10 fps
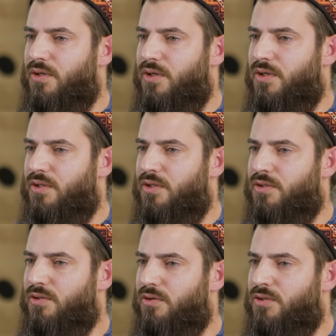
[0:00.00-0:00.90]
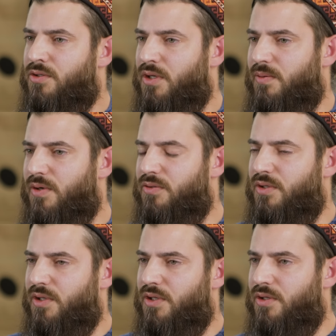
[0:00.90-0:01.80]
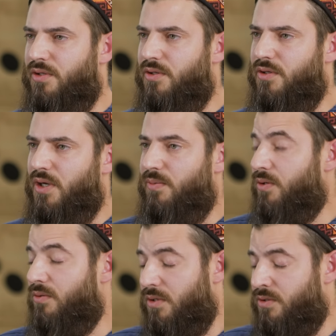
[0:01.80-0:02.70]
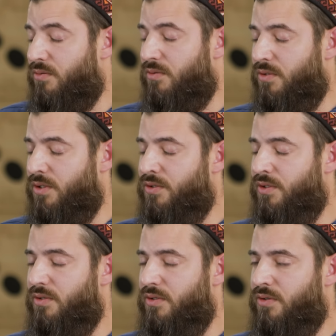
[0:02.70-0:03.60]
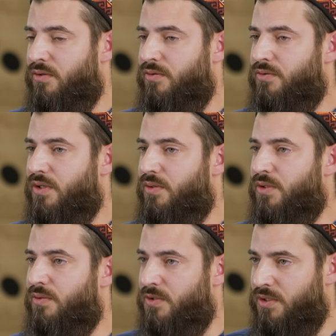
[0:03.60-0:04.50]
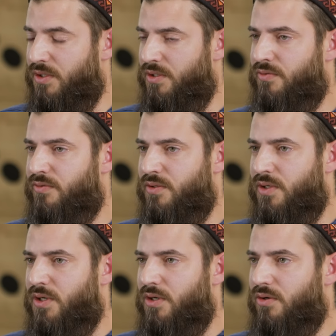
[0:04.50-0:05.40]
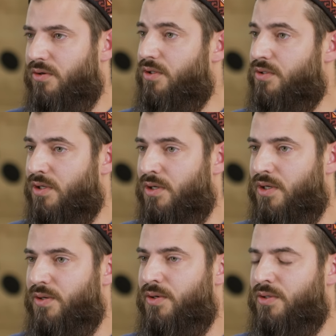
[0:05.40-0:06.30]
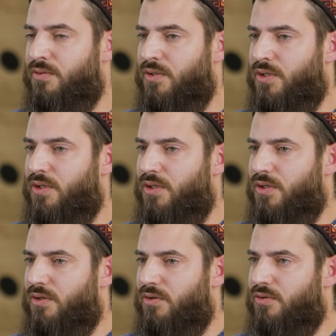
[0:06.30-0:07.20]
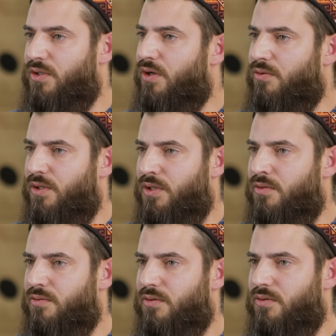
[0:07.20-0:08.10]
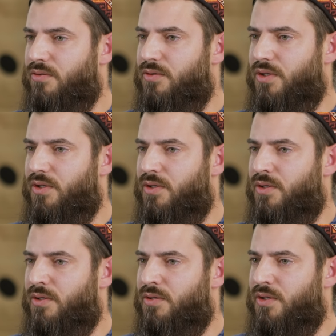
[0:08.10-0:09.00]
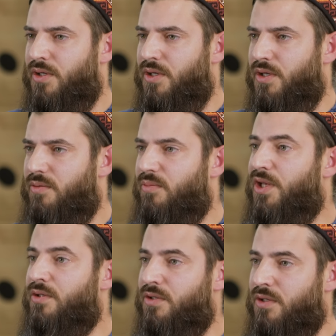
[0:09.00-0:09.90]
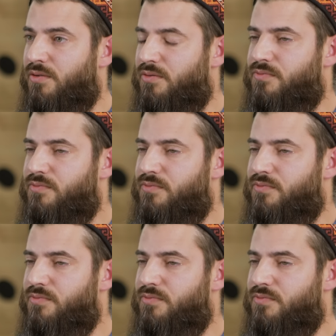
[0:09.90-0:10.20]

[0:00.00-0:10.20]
uh, the stories about the about Rasul Nasr himself, or his Sahaba, or the Aulia or the Messi